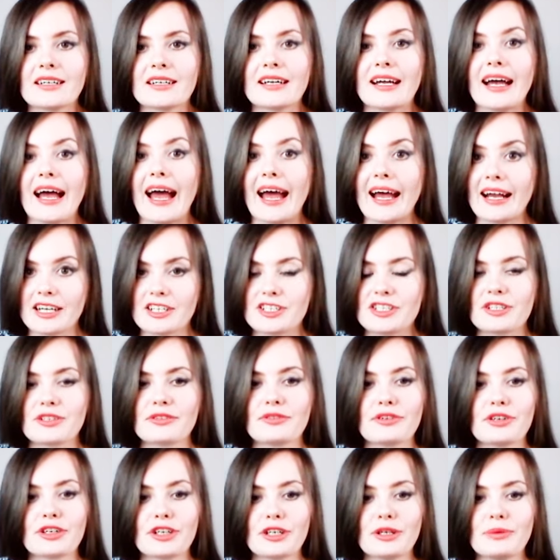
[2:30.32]
action
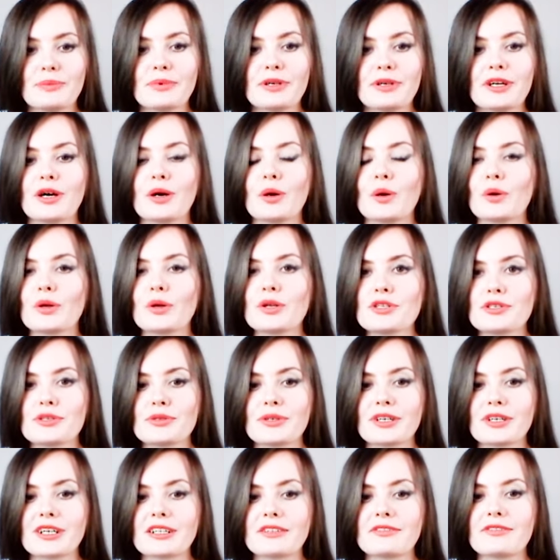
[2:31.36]
verb, also you
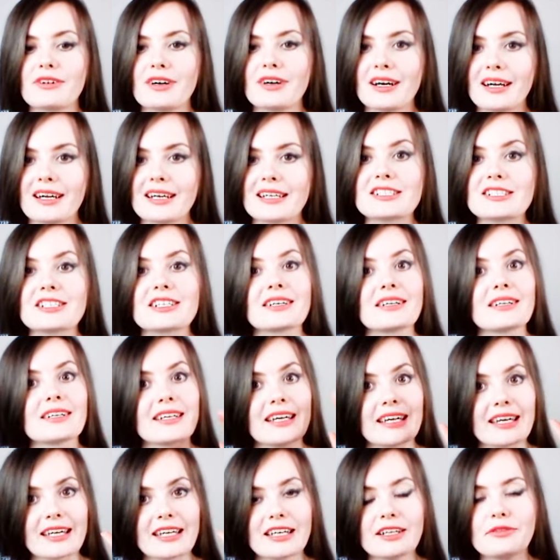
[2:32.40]
can find
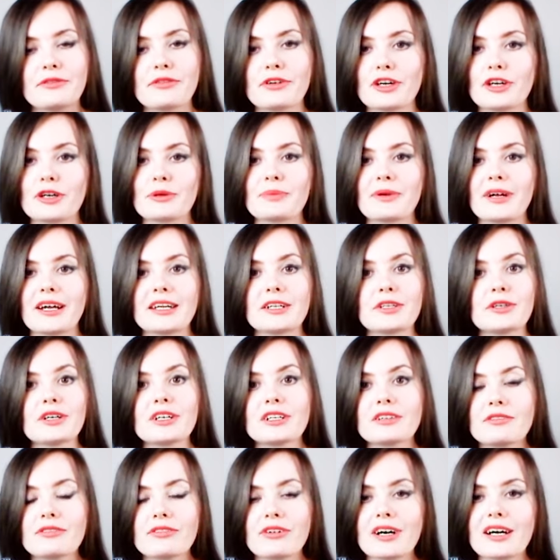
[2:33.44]
linking verb, and you
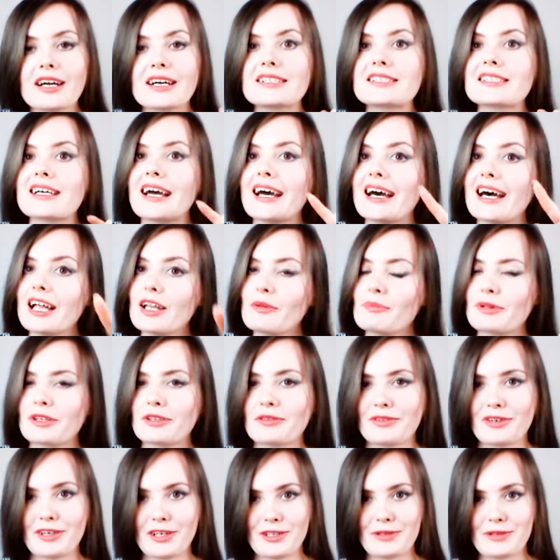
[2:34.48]
can find helping
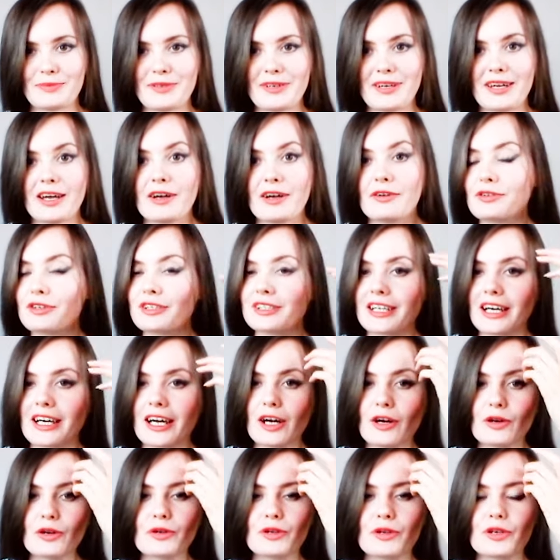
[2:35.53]
verb. For
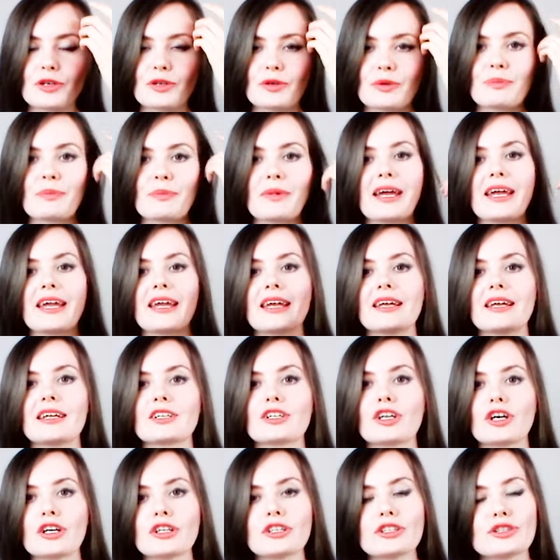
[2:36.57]
now, you may
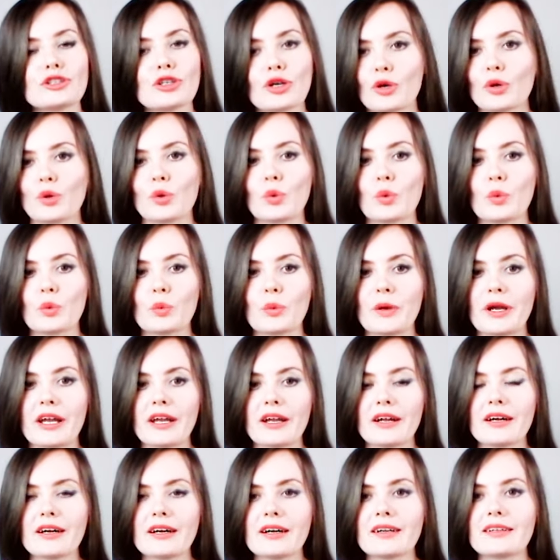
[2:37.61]
not know
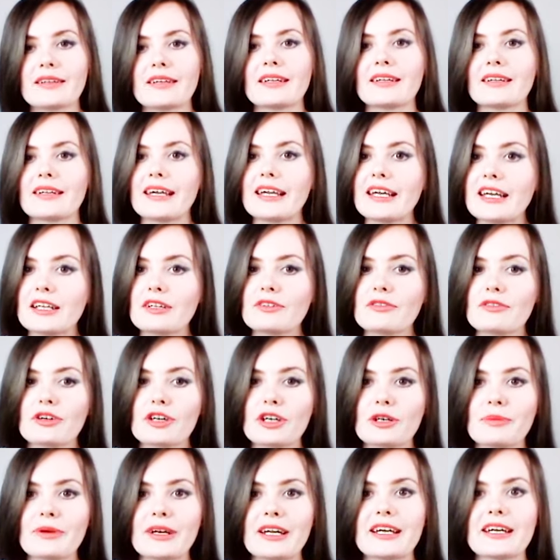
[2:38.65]
where the linking
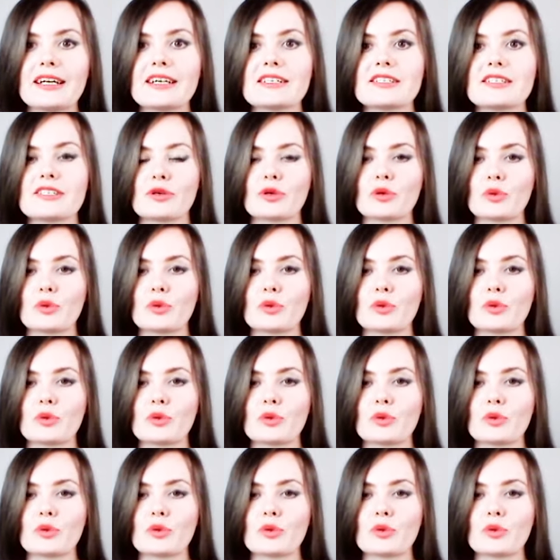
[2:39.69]
verb is, or